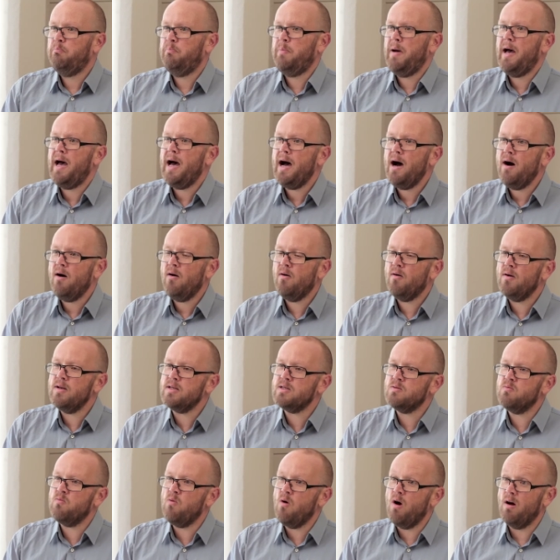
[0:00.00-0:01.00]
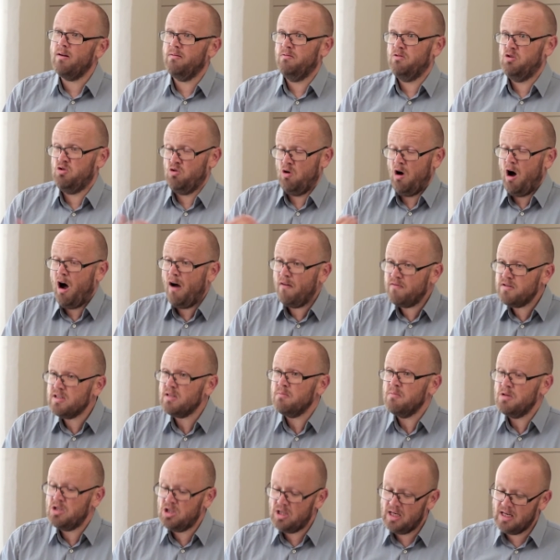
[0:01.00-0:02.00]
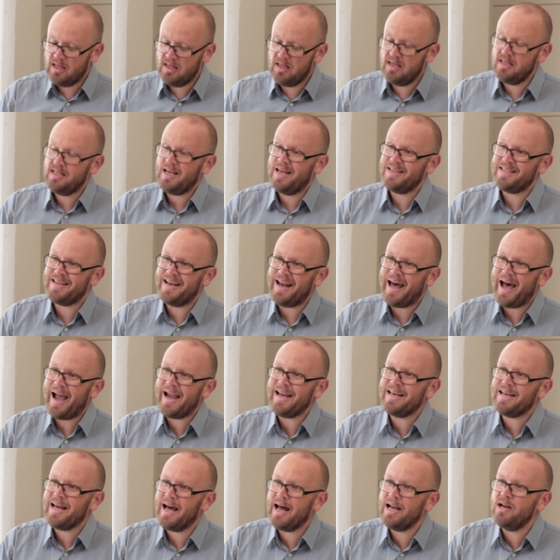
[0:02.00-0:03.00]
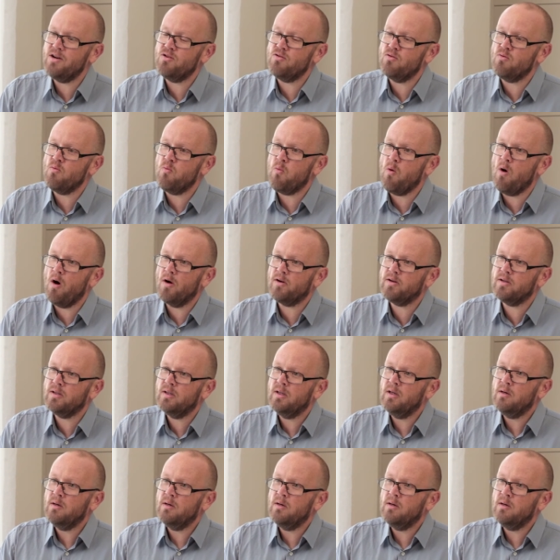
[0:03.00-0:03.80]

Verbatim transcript: Power is what drives the machine. This has an 800 watt